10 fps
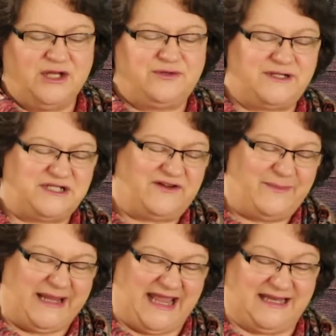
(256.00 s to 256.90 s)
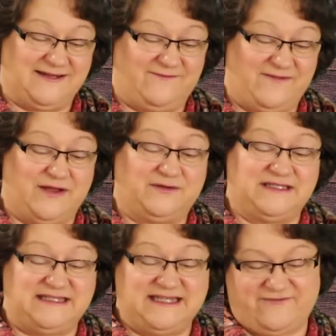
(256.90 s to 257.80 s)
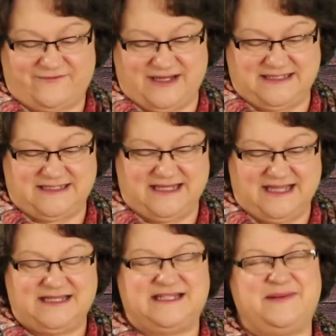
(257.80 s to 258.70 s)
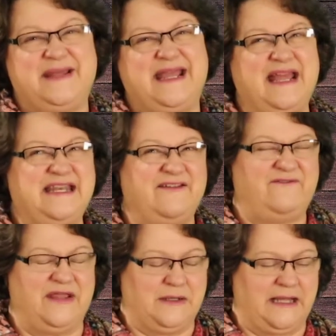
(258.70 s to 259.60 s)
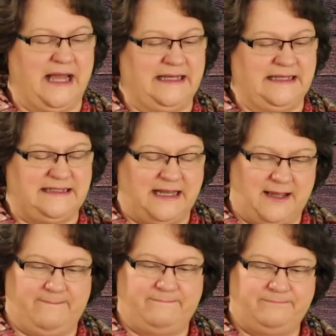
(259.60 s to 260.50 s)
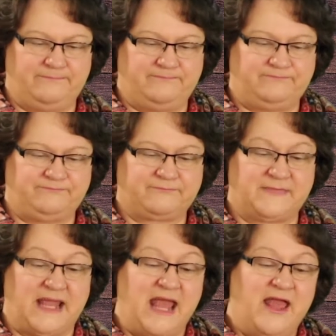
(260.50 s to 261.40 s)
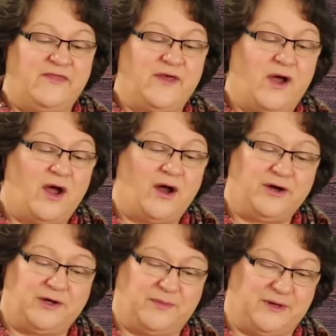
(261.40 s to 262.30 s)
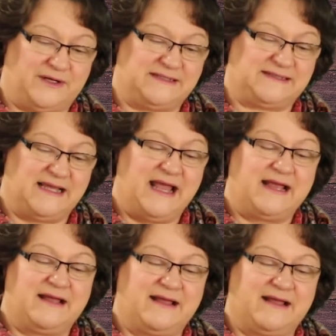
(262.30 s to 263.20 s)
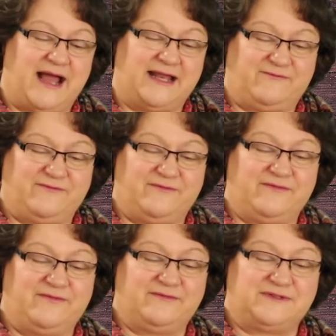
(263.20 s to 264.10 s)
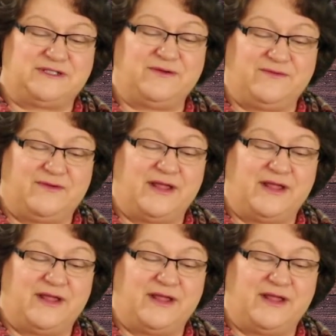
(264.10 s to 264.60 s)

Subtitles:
Tricia began to feel different. She began to feel kind of dumb. The harder words got for